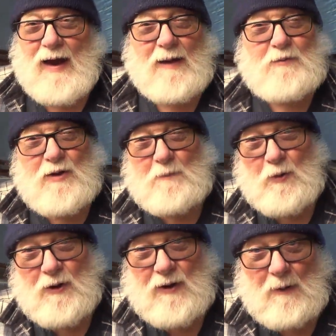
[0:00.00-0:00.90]
I'm going to
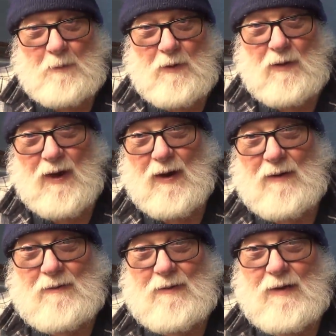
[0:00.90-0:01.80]
put a couple
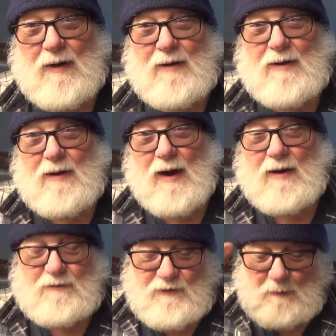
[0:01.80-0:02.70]

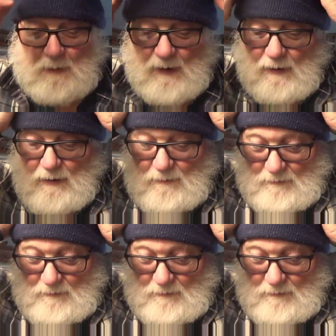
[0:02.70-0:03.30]
cards up here.